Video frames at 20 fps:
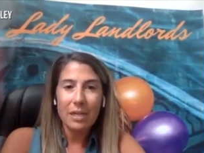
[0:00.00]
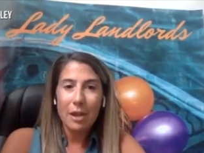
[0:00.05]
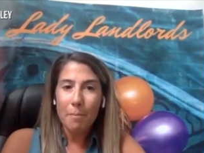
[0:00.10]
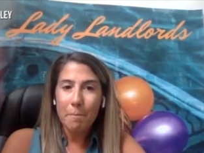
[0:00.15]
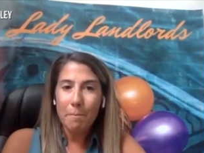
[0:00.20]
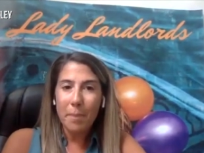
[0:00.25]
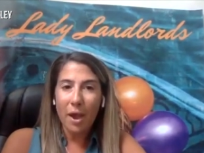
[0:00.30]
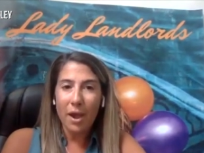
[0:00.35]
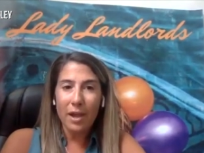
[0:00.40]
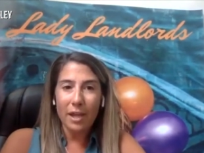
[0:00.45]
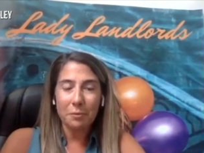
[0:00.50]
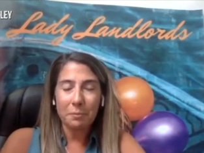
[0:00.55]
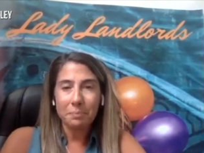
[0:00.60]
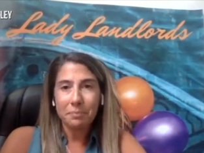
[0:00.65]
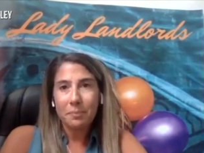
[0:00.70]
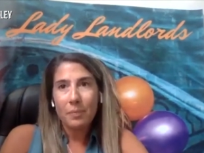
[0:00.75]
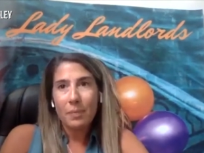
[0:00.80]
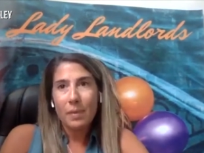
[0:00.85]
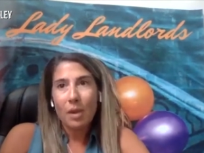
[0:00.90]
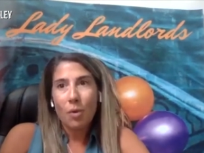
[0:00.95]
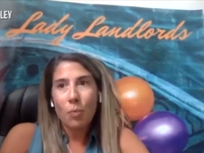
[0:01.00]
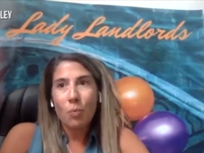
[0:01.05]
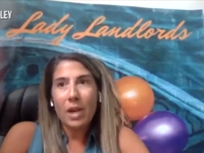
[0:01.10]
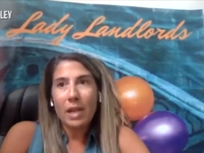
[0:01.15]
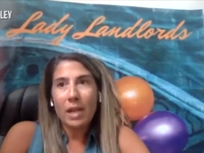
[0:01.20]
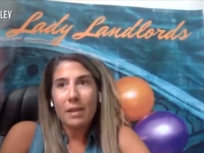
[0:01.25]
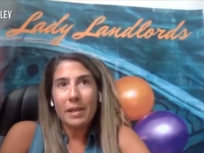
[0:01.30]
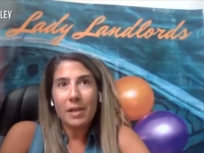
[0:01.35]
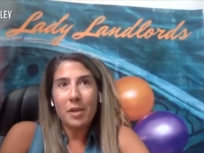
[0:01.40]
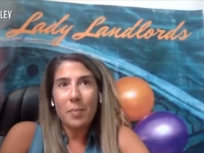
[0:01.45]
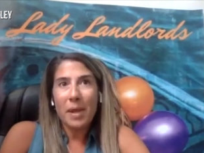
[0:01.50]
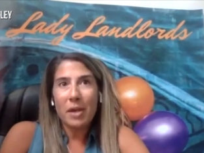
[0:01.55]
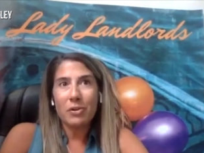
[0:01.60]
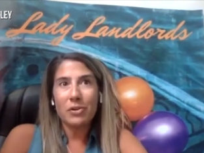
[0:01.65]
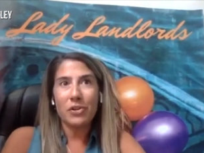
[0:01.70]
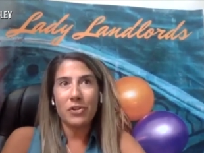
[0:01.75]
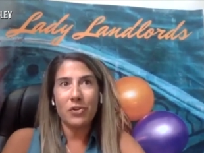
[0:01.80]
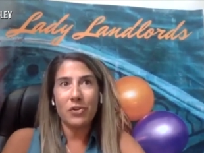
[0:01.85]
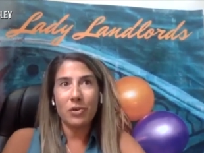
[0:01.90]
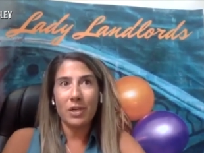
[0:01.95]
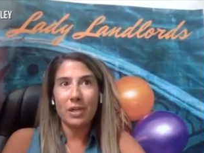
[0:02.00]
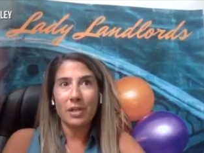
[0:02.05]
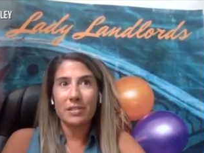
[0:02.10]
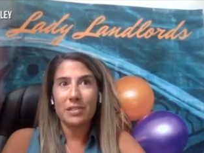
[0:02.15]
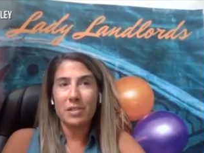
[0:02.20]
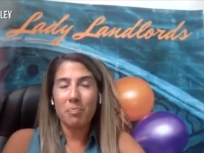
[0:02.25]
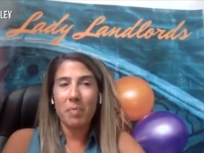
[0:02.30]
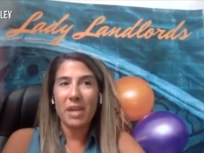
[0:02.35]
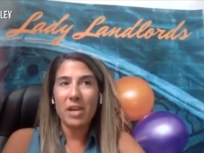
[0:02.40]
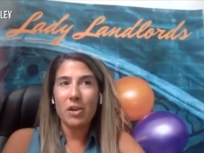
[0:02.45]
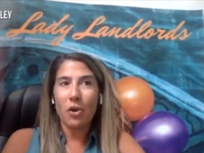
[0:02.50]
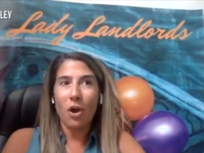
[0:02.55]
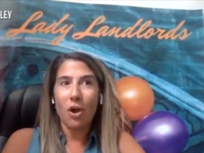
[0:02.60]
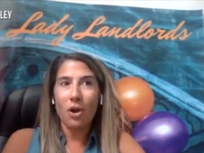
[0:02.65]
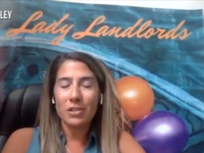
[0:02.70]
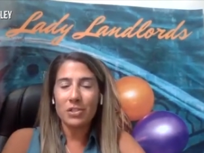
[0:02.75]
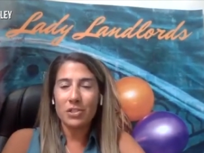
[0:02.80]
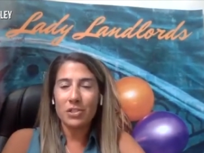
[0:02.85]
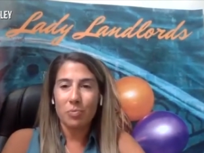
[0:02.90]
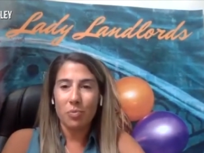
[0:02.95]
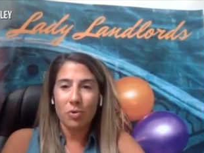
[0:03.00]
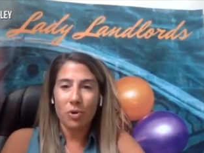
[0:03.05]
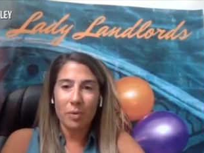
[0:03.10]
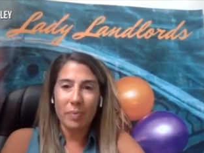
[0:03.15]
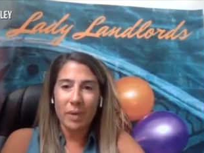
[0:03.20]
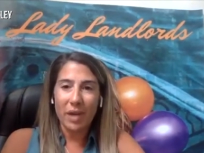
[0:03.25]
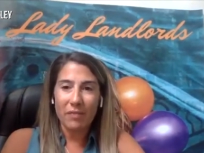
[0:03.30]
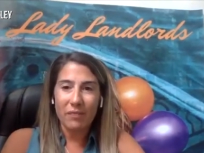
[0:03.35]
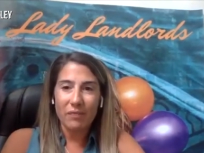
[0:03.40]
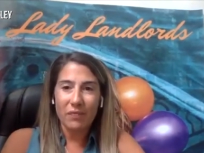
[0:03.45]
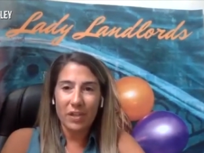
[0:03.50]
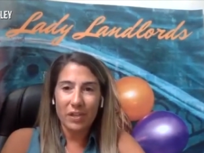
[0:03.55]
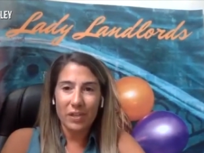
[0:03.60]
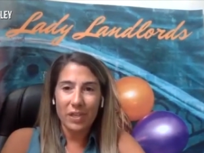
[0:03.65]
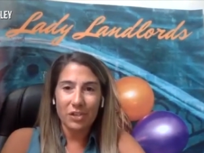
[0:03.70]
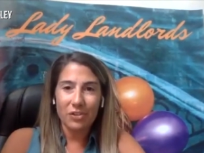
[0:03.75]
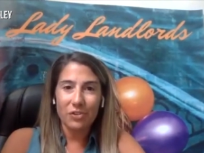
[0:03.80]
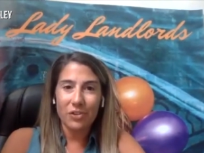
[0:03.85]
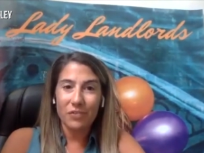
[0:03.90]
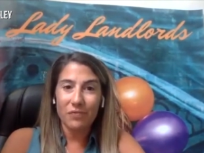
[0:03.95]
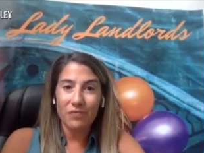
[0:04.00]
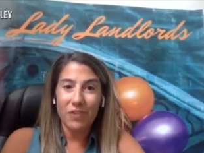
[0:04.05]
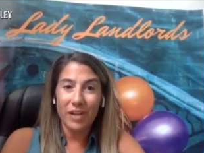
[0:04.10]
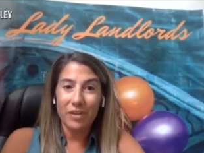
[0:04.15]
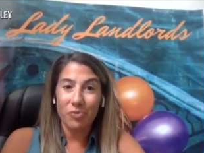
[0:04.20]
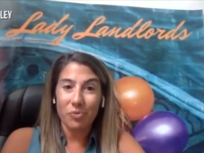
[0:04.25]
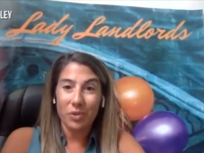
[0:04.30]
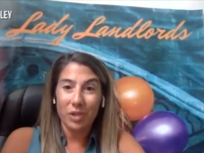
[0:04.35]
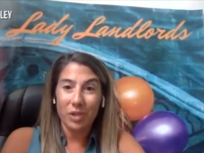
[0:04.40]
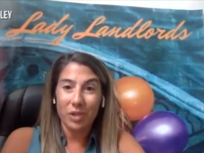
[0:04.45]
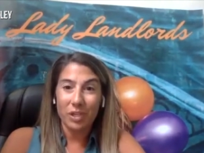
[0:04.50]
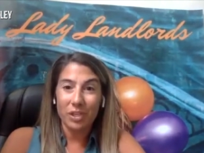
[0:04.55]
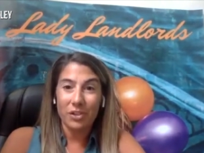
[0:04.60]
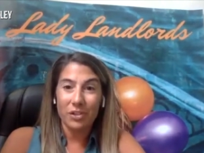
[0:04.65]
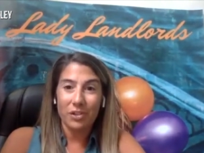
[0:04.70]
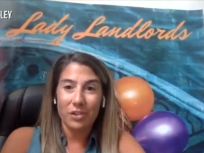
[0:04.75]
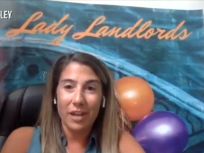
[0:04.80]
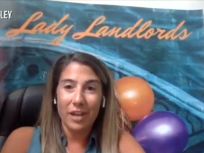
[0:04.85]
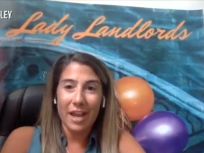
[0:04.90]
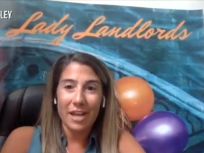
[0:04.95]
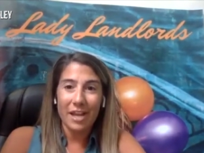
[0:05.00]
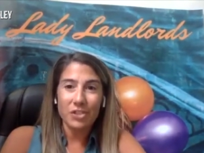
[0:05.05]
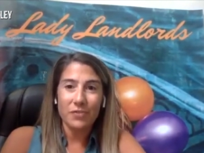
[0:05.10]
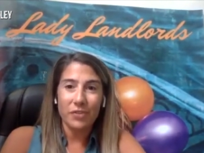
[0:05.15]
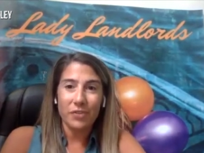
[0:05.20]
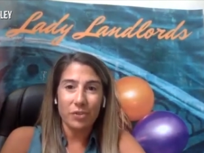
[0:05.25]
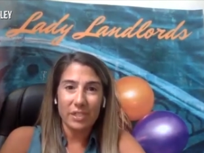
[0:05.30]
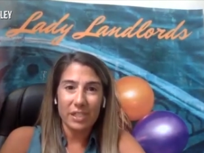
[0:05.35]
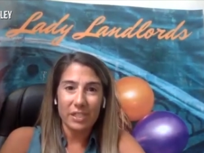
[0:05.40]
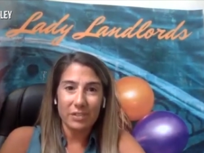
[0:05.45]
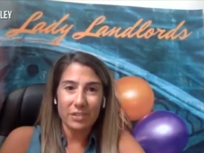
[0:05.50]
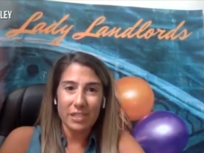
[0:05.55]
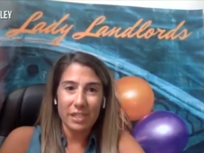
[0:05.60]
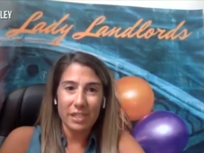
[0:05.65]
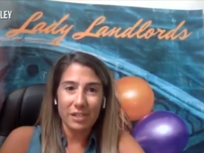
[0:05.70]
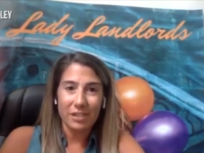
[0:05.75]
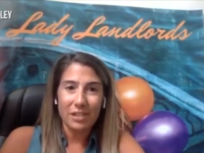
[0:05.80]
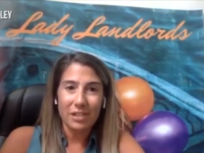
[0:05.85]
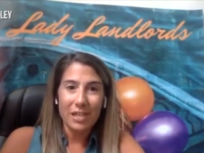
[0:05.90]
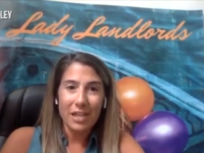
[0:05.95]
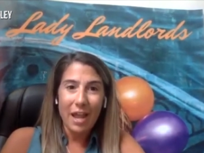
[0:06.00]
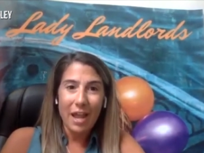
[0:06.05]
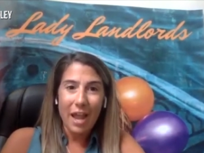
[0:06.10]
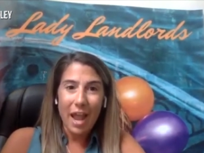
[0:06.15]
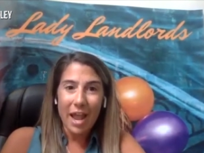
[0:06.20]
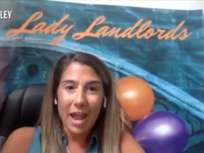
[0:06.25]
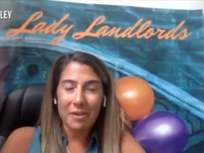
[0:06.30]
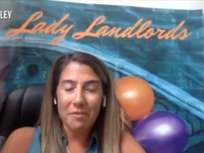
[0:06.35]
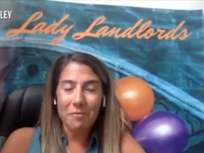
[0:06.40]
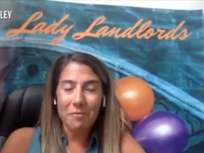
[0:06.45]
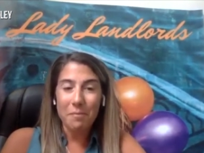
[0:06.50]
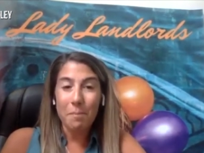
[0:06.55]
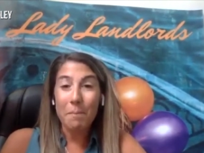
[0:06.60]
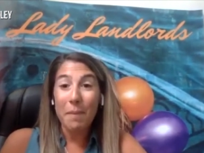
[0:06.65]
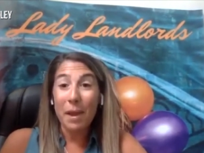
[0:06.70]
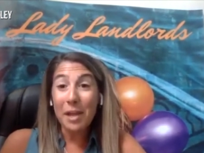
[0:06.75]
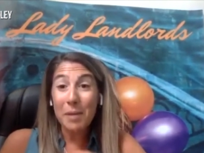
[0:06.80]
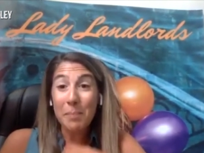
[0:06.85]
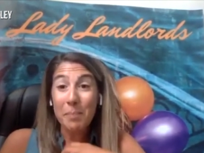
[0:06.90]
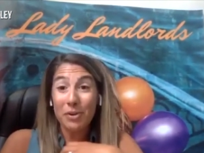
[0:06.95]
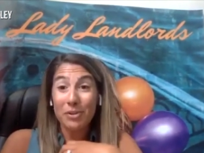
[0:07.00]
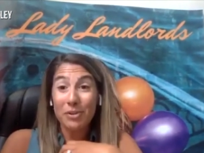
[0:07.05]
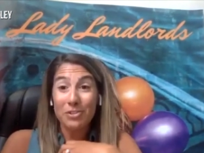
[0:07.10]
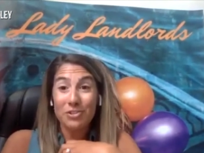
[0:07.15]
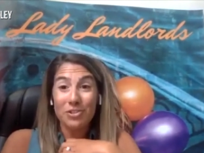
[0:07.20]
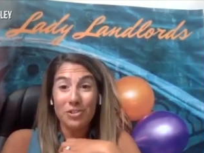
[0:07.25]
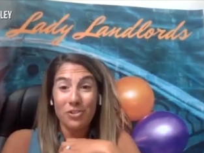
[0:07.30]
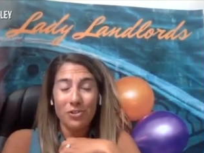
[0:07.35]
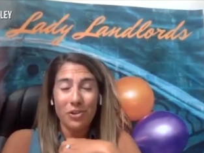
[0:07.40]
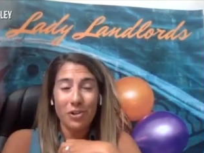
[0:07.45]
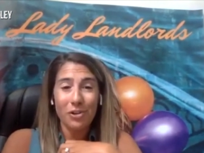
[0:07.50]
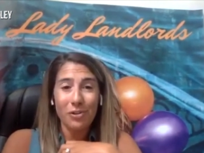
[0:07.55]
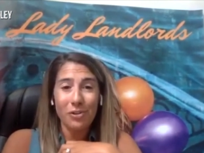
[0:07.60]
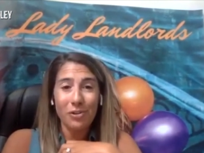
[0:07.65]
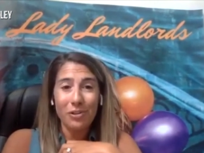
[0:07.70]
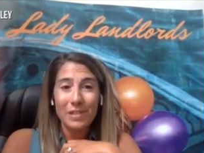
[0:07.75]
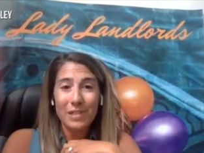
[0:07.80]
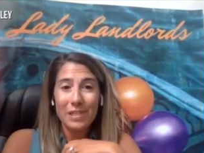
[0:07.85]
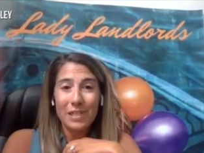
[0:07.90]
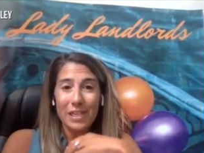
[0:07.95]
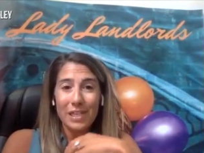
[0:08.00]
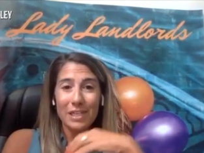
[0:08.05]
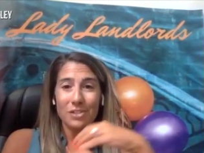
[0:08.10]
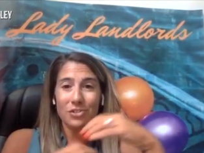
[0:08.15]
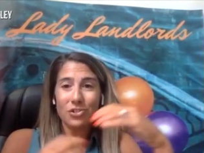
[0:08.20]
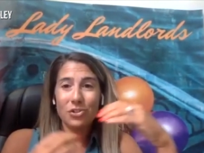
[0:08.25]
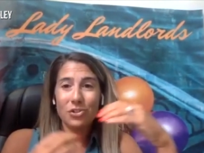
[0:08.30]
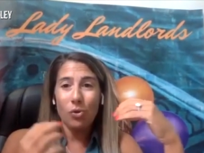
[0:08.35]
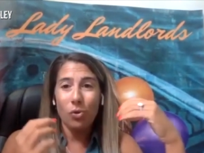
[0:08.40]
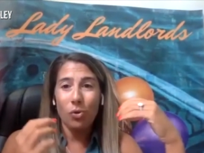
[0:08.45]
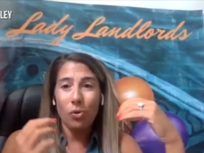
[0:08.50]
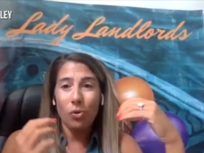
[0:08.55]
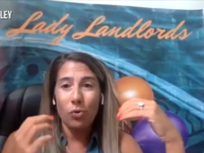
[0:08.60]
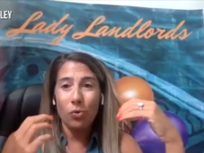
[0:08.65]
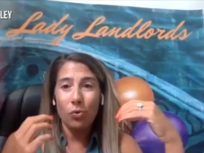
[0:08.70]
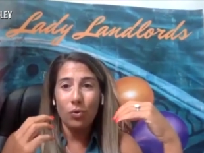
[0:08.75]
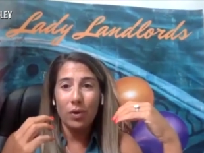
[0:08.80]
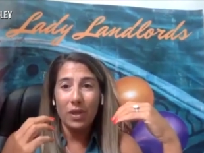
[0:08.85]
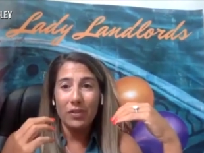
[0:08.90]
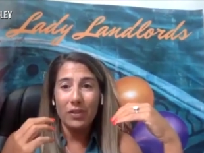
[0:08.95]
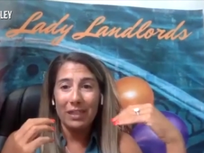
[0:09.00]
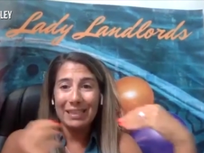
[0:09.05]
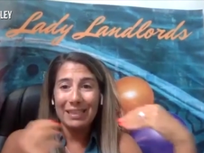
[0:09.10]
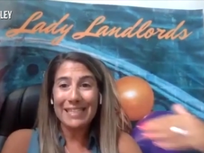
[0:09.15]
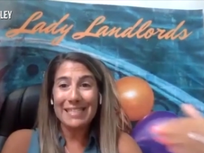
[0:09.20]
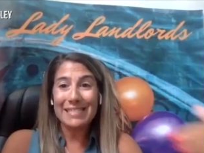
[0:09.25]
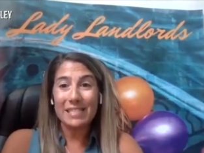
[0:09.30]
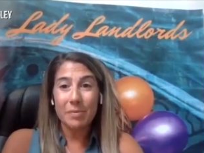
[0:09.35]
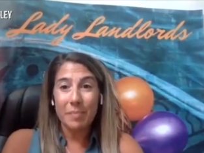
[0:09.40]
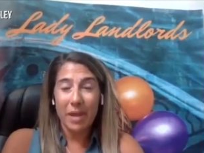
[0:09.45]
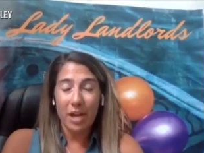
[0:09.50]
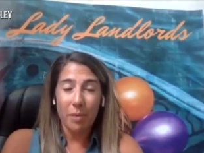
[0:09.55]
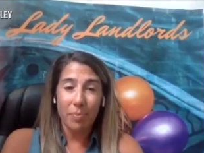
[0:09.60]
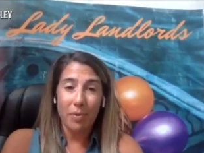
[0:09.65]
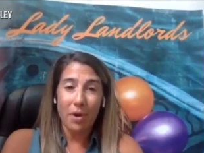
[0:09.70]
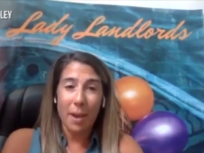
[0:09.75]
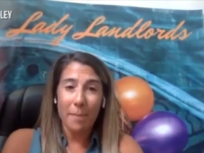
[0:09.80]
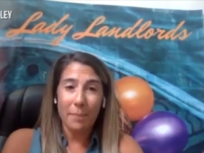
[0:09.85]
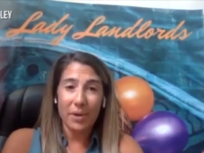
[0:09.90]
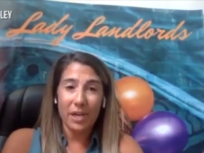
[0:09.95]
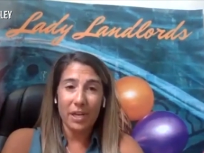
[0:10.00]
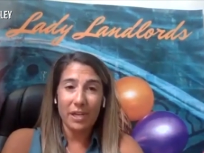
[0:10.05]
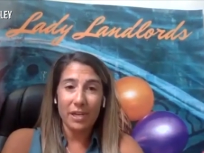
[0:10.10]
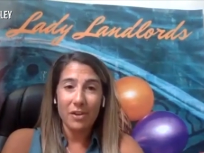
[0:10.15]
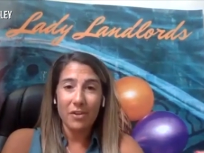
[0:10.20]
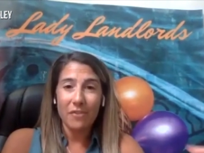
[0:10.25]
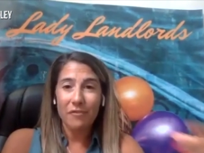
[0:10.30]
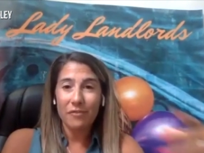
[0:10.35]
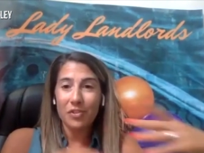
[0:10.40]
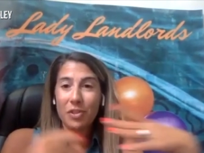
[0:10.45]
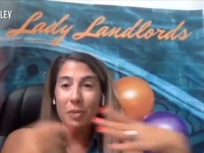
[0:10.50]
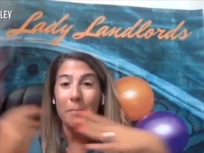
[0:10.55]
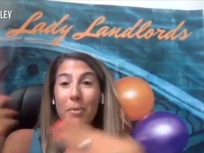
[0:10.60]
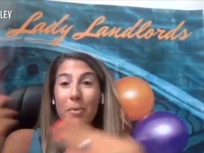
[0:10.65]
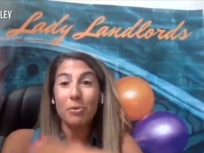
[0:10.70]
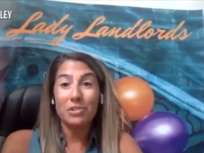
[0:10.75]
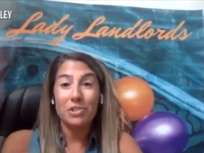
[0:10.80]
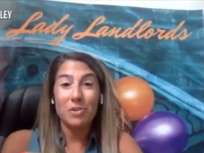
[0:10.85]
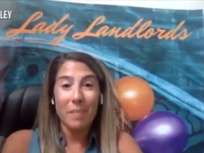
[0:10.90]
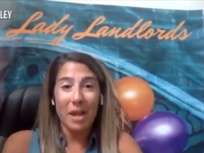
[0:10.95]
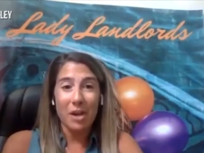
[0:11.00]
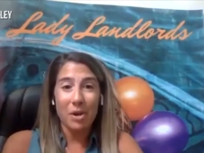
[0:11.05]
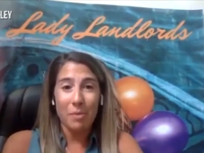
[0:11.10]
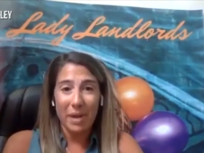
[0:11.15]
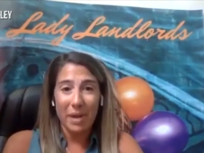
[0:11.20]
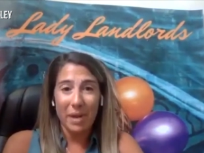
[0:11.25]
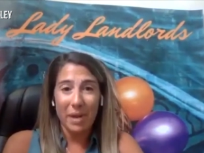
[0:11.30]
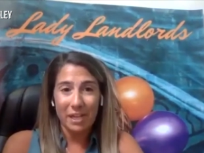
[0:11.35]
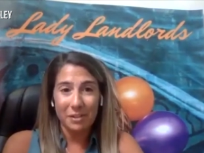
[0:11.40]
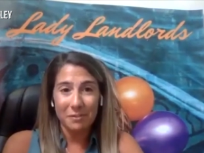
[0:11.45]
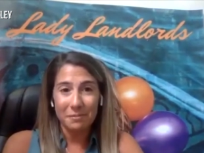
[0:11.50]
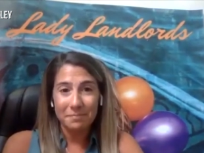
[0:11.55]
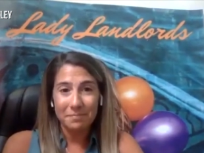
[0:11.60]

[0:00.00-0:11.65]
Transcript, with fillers: but what I like about New York is it might cost more, but I feel that you can find really good cash flow deals here. And my personal goal is to own the least amount of property for the most amount of money.